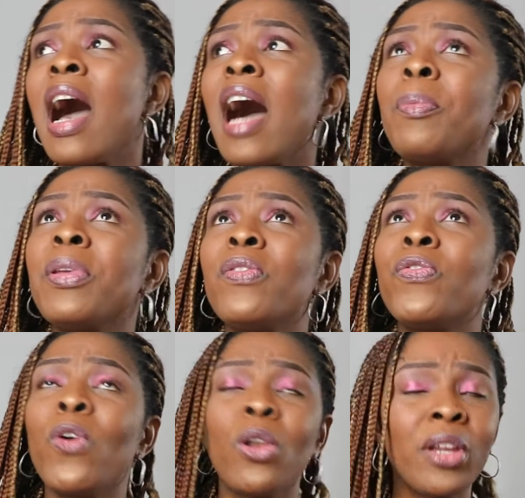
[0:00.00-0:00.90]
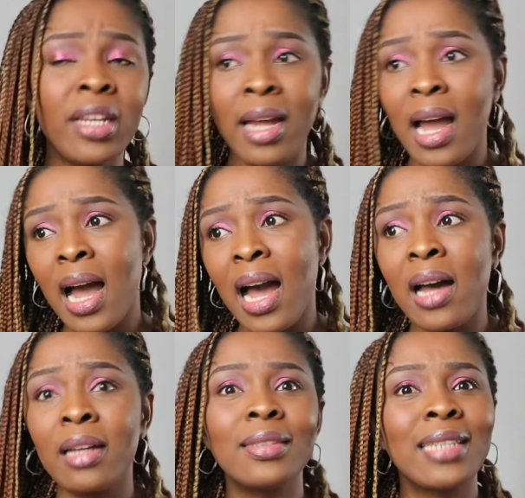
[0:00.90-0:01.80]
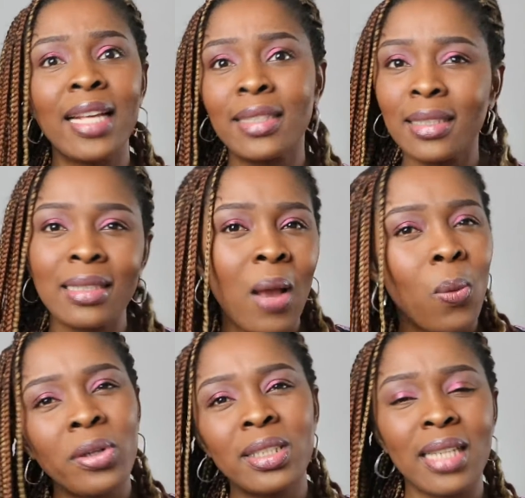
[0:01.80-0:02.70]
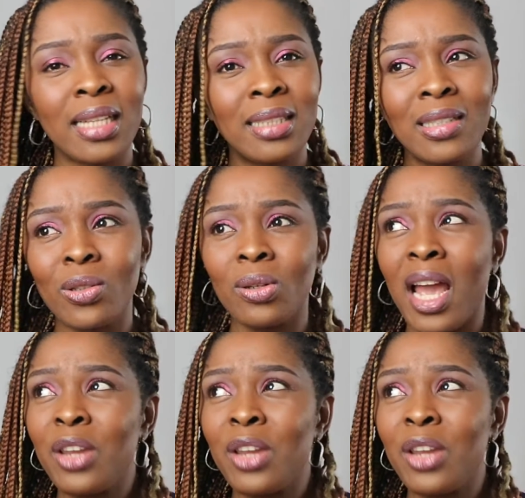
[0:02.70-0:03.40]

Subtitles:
I've been following her like since I watched Citation.